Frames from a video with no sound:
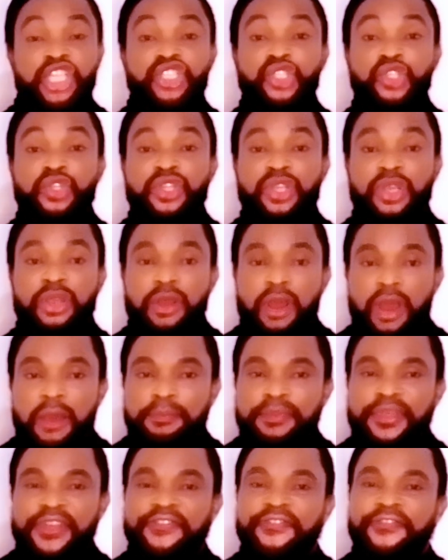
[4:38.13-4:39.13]
It should
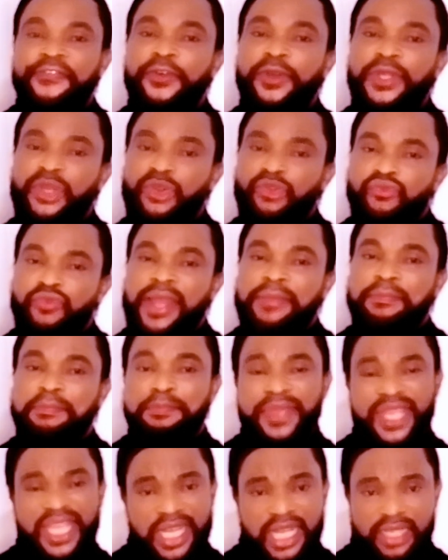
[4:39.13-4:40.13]
come before the
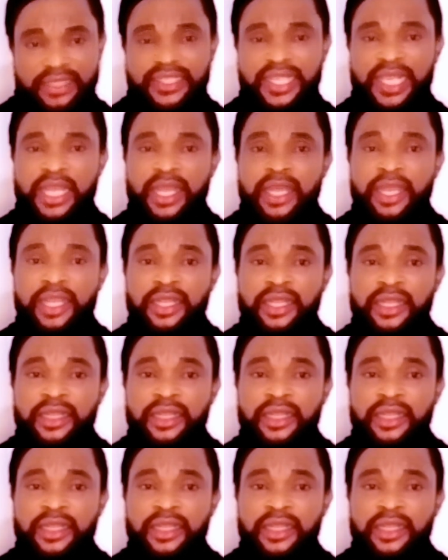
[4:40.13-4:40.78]
word because.